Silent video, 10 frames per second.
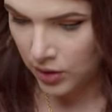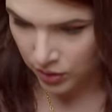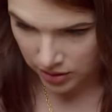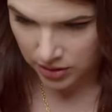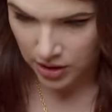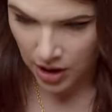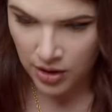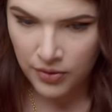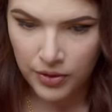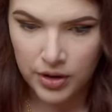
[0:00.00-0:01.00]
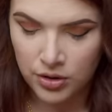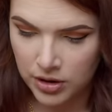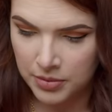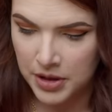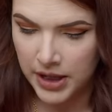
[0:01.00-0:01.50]
Good to know.
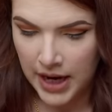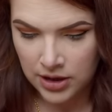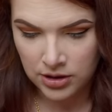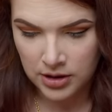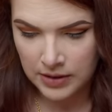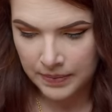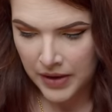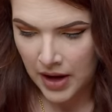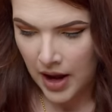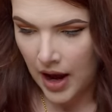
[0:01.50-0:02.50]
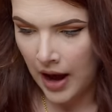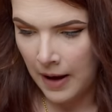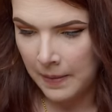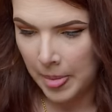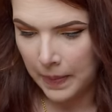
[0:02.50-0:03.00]
Good communication.
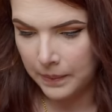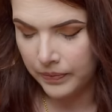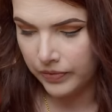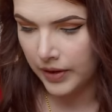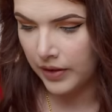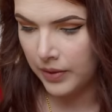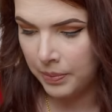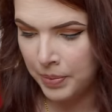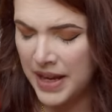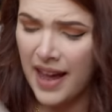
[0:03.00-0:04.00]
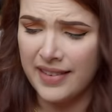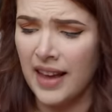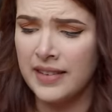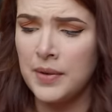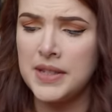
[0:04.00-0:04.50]
But yes,
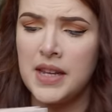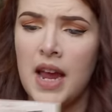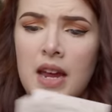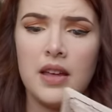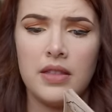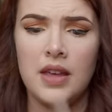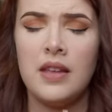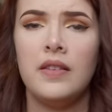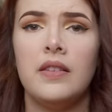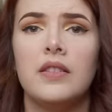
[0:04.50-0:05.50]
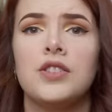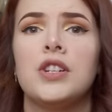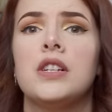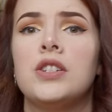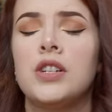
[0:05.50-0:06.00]
as I was saying, this
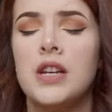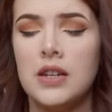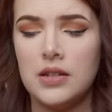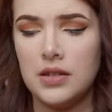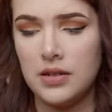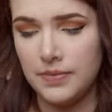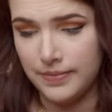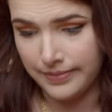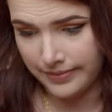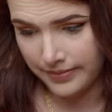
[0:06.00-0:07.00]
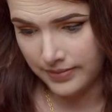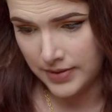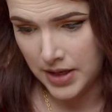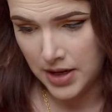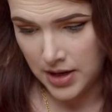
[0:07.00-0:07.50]
cheat sheet,
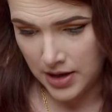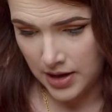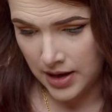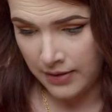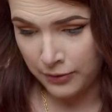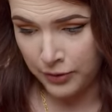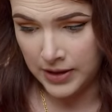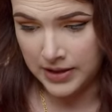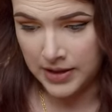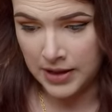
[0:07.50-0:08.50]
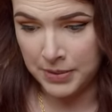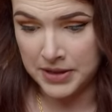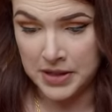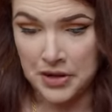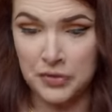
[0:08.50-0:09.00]
I haven't fully seen it
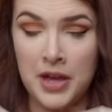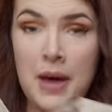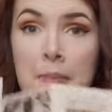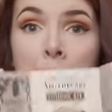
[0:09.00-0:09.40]
myself yet,